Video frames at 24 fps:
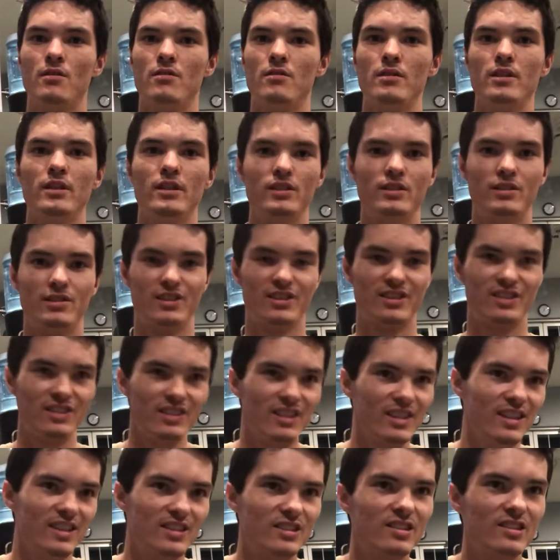
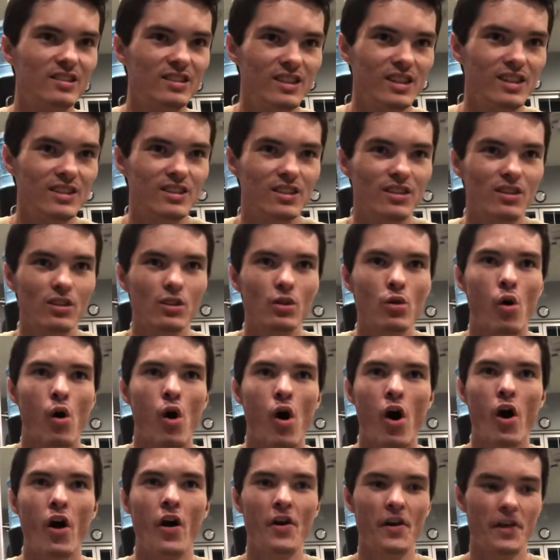It's a little
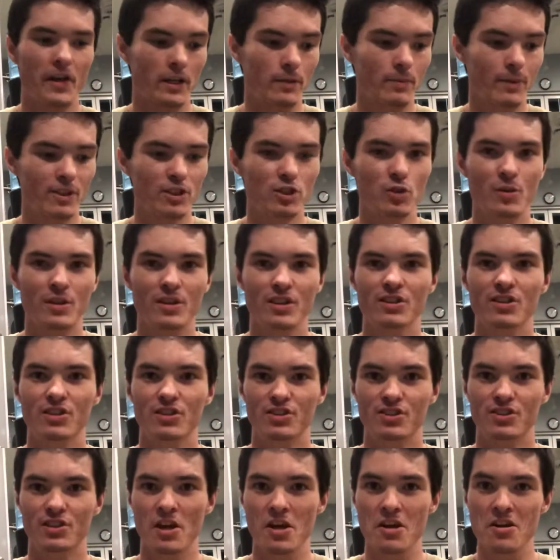hard, especially when
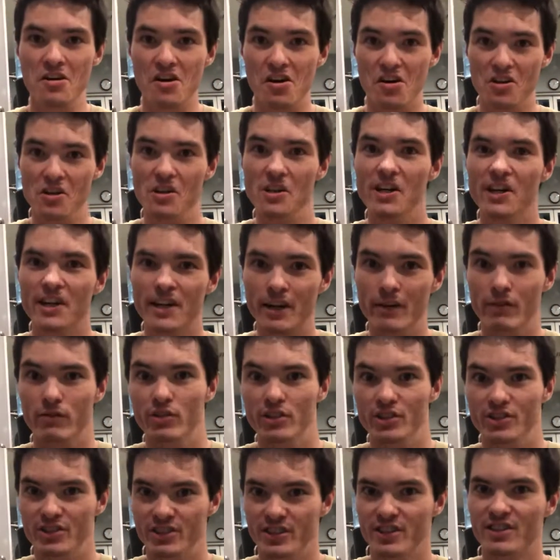there's a lot of
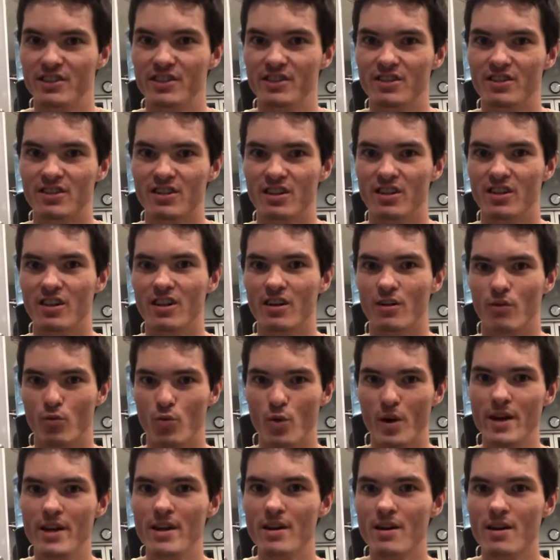resistance and a lot of
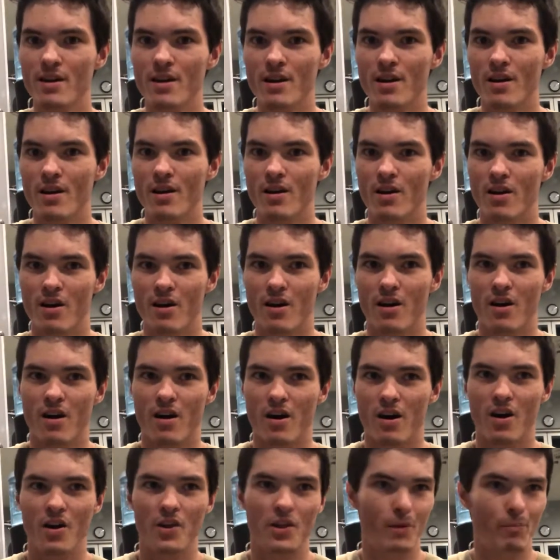weight
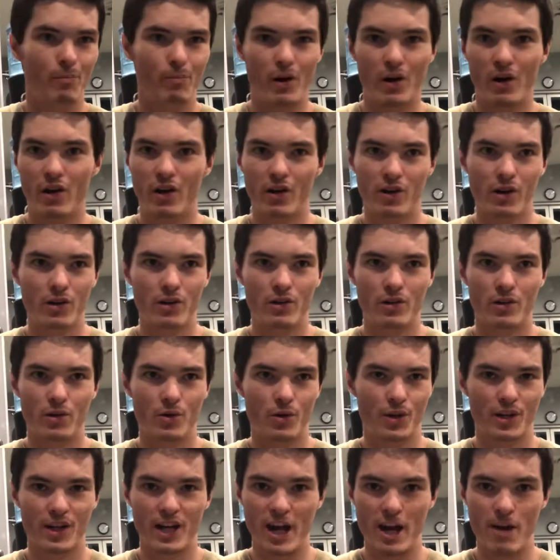on the bar or
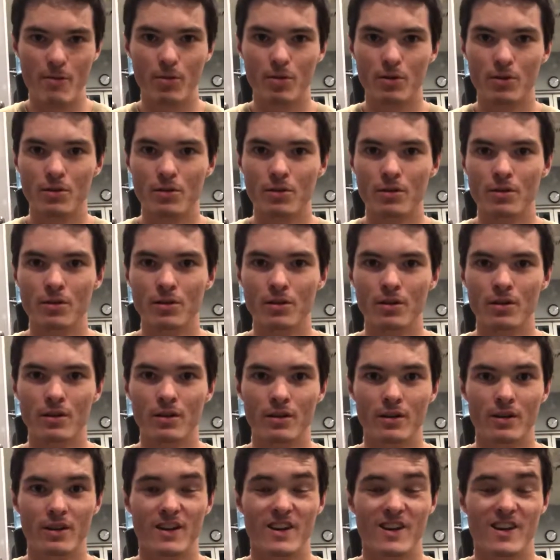cable.
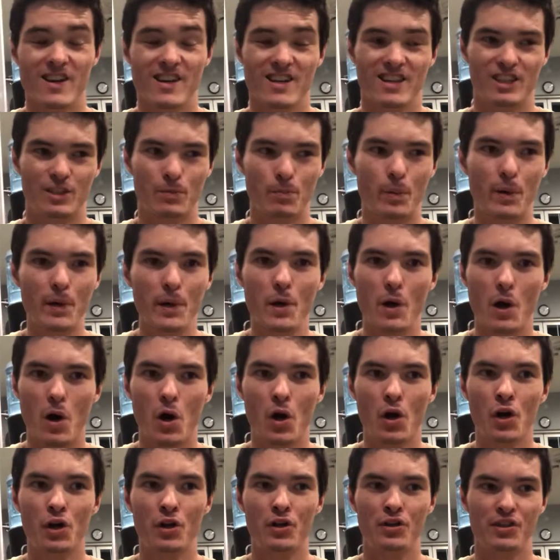It's pretty
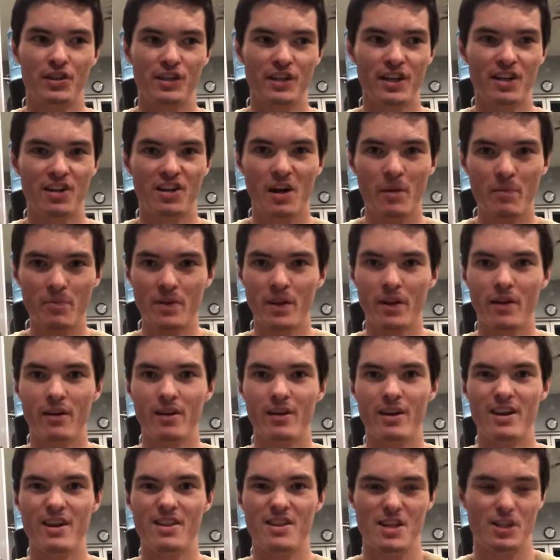hard to get it up there
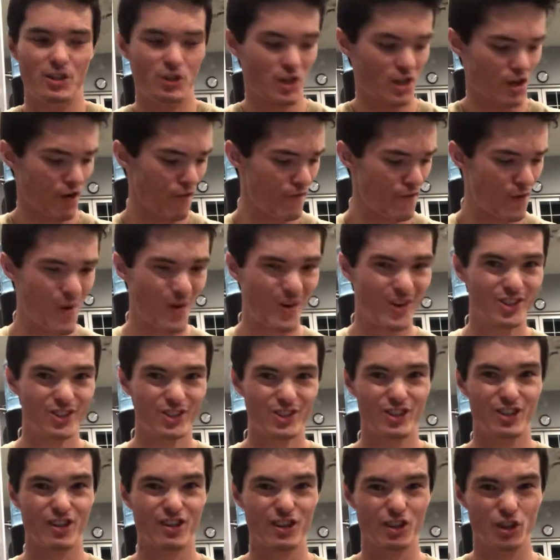and then try to focus
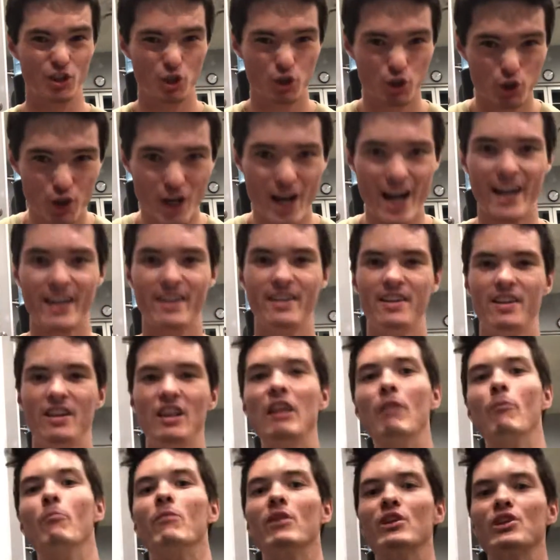on contracting
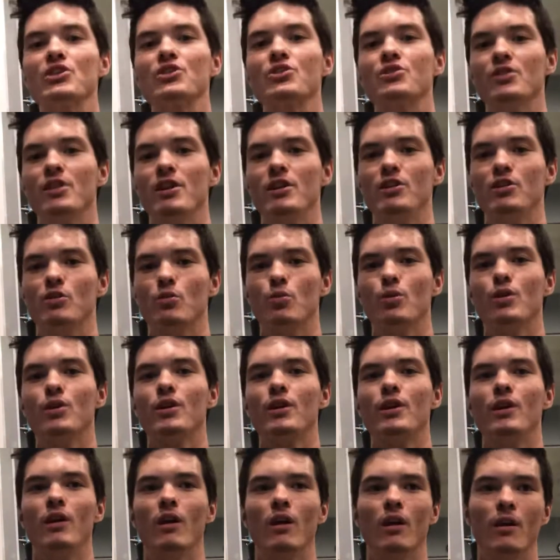the muscle that you're
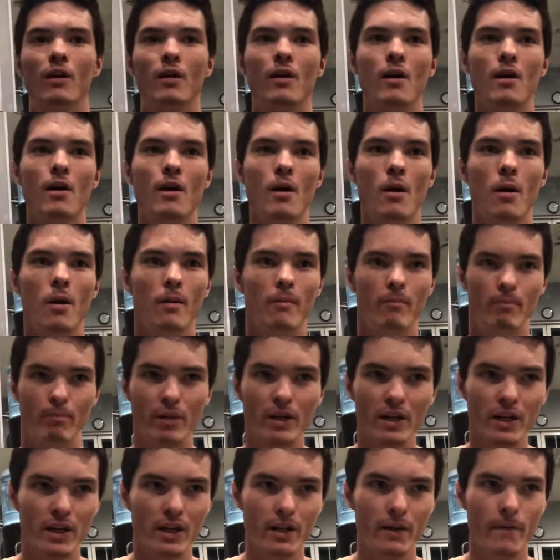working on.
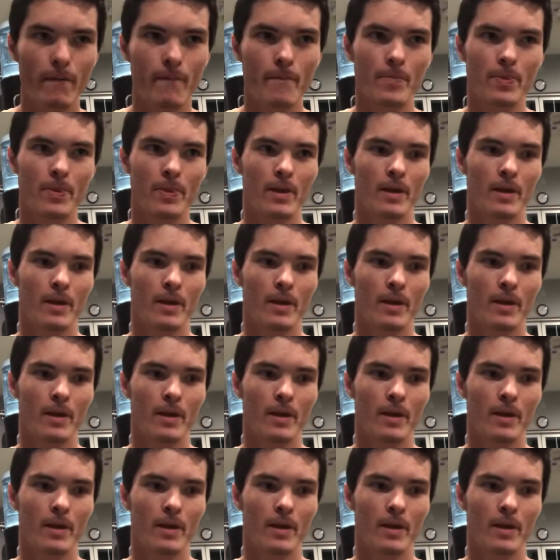But